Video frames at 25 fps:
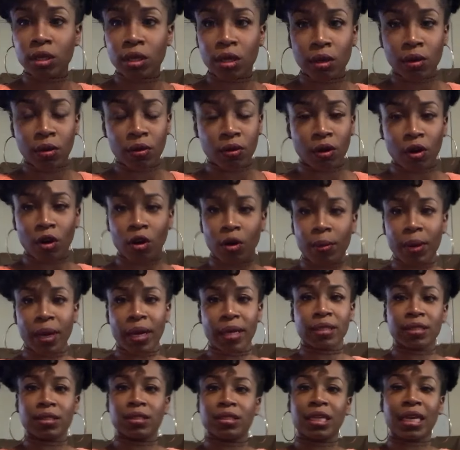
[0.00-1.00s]
to all
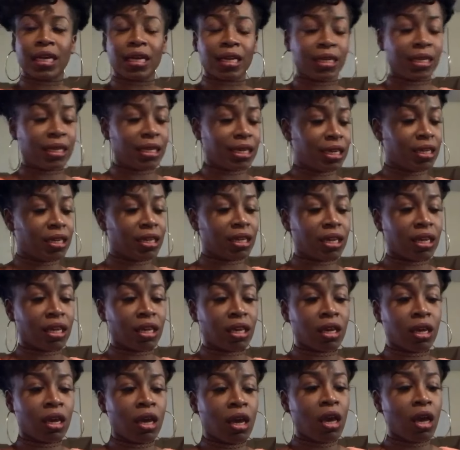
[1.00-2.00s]
my daily
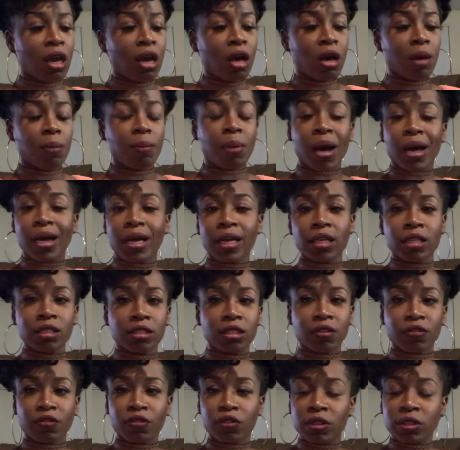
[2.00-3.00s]
eating, body
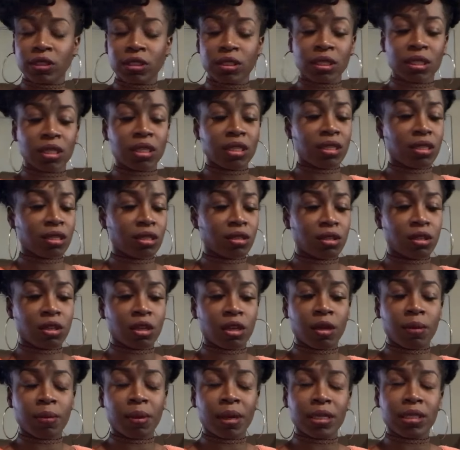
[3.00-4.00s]
differences,
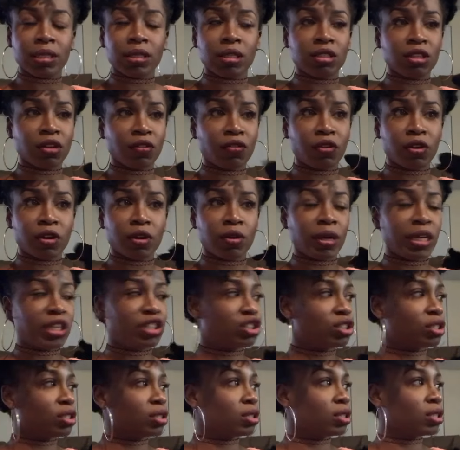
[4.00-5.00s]
the
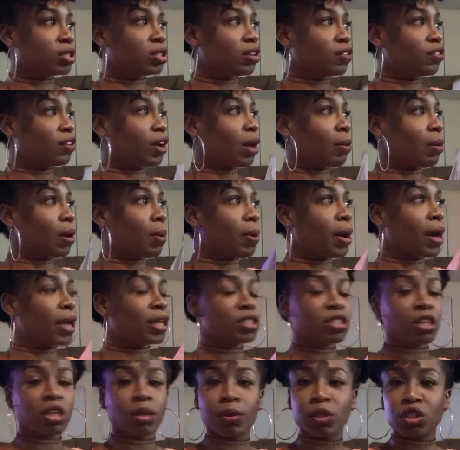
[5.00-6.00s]
different how my
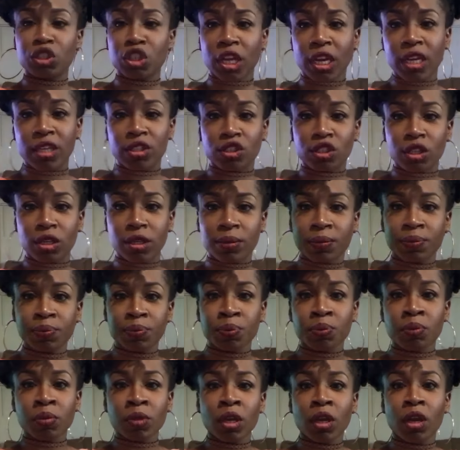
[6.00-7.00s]
body's gonna be changing.
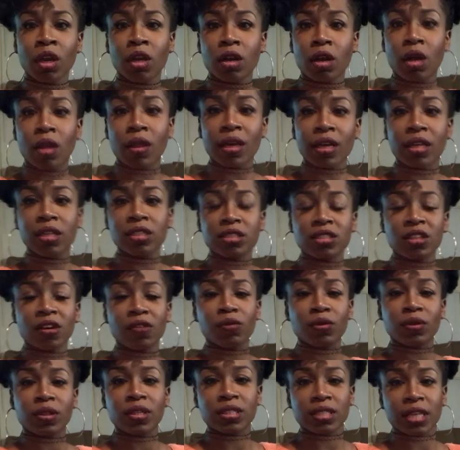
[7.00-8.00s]
And all that good
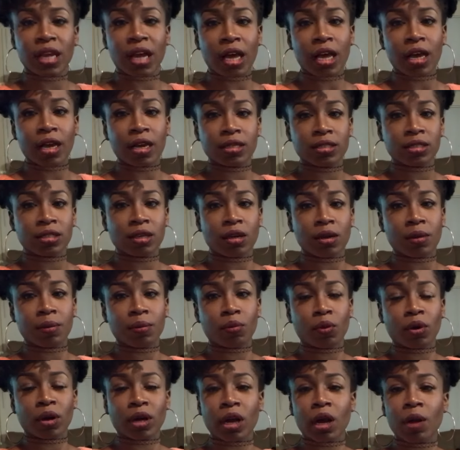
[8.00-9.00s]
stuff with this guy's
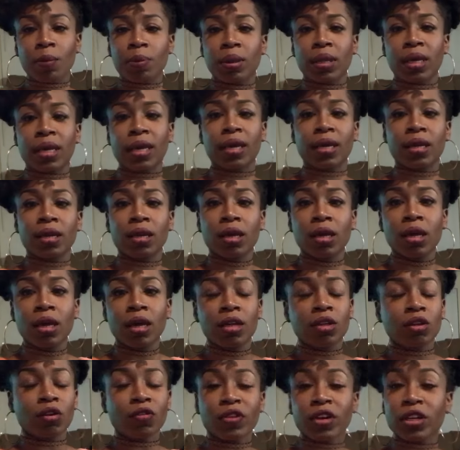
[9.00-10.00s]
workout plan.
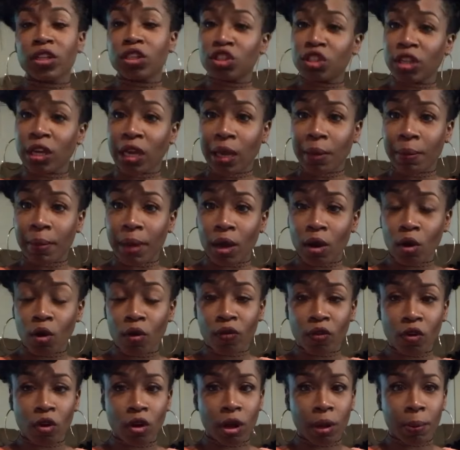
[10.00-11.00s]
Don't forget to check him out
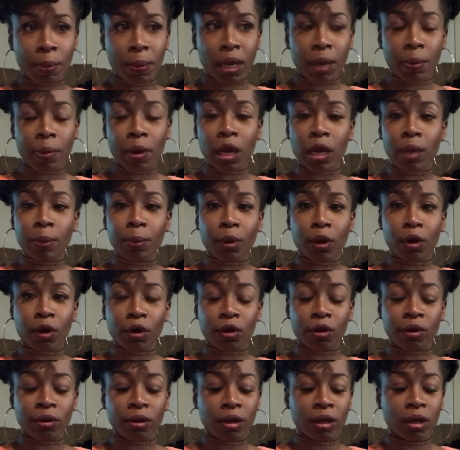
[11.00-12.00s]
over on Metabolic
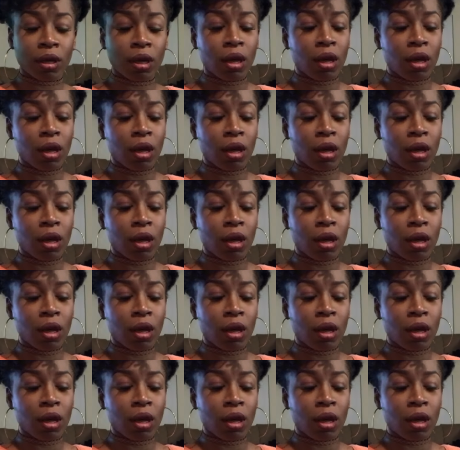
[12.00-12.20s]
Burn.